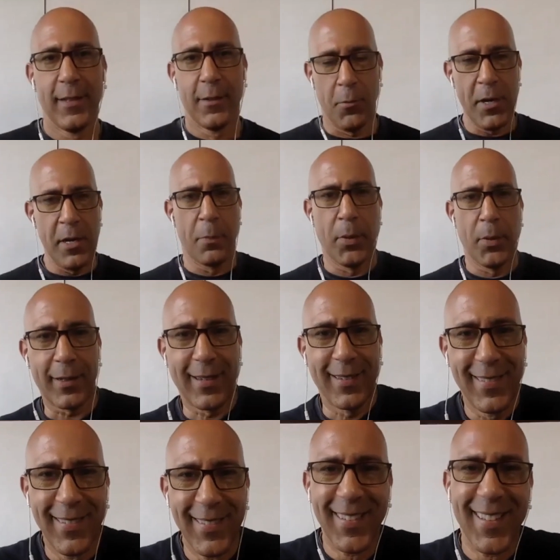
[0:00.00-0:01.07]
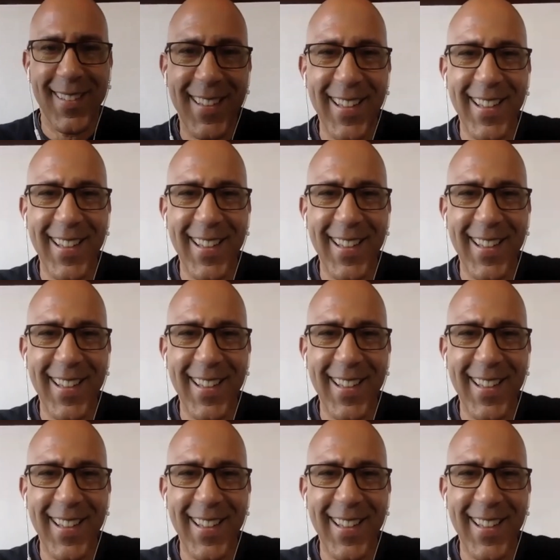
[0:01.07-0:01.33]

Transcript: Read a book. So says Jill.